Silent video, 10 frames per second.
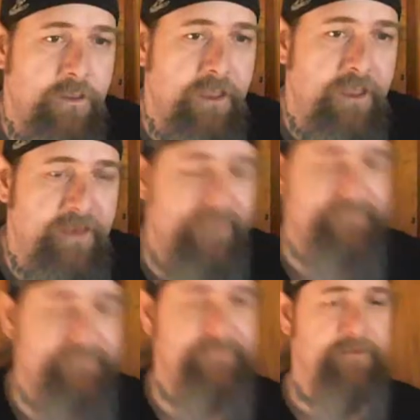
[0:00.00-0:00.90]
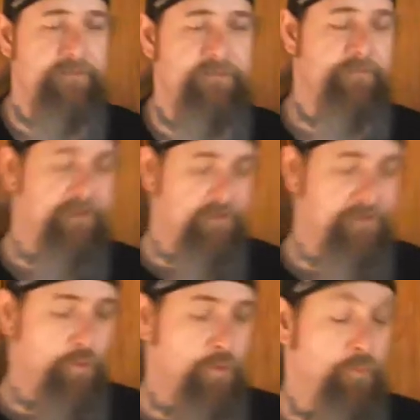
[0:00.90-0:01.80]
And that's depending
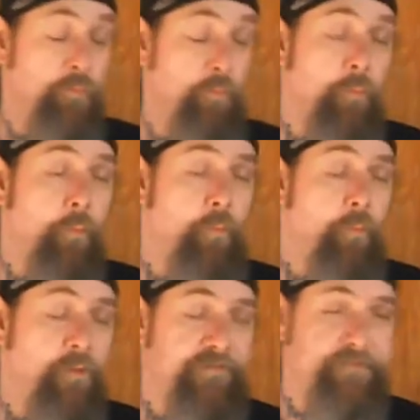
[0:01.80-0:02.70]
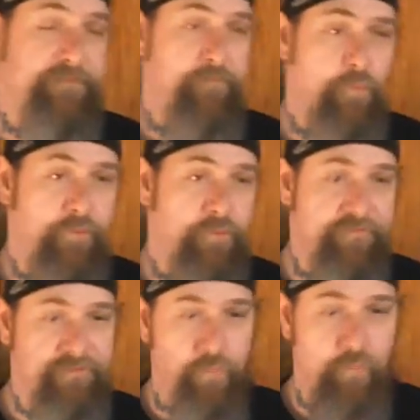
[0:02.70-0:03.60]
on what symbol is
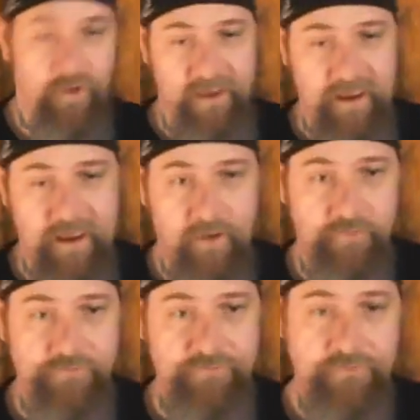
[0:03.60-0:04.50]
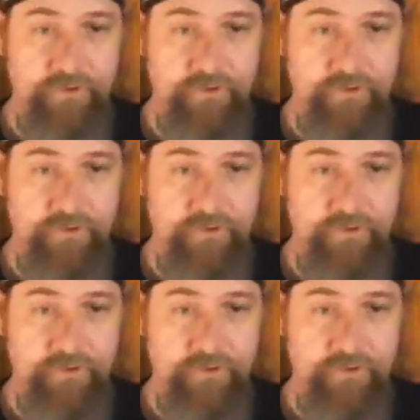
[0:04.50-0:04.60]
in what house.